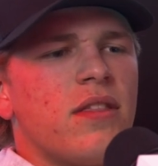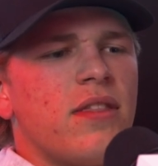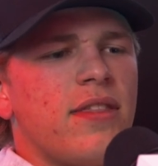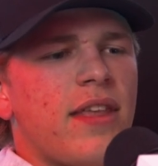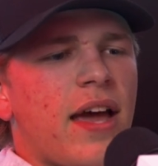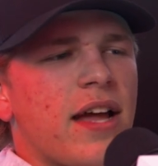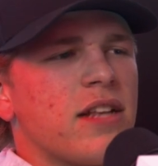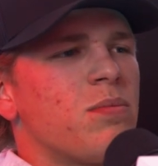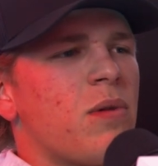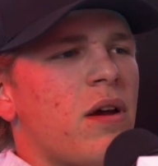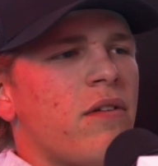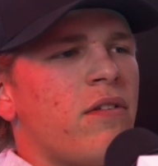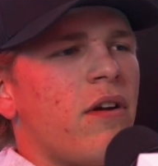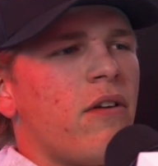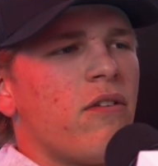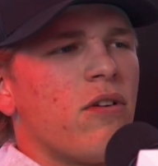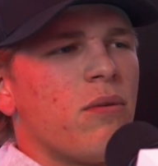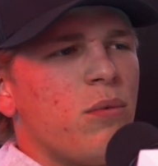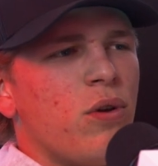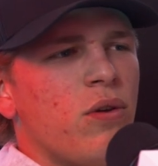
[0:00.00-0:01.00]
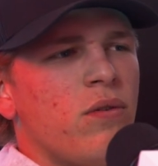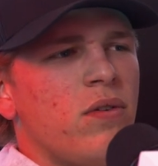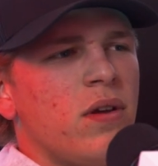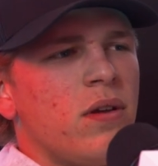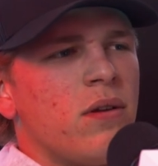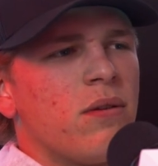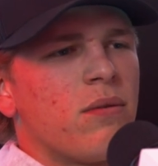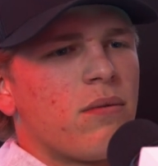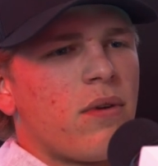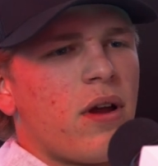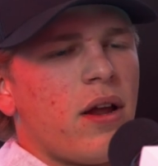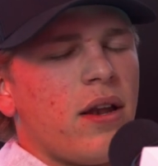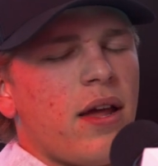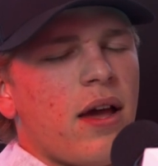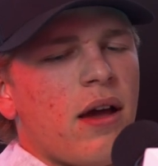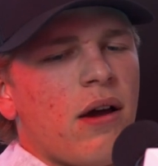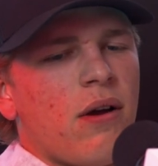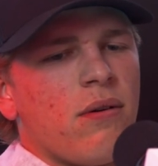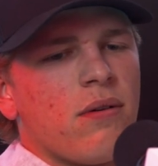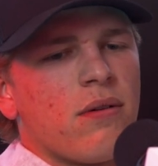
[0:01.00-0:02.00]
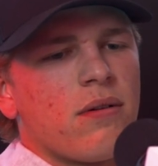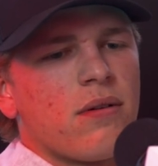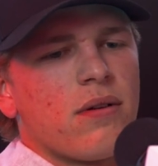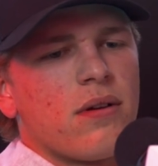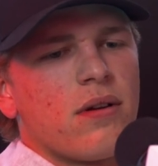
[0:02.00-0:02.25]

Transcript: That's my favorite movie right now.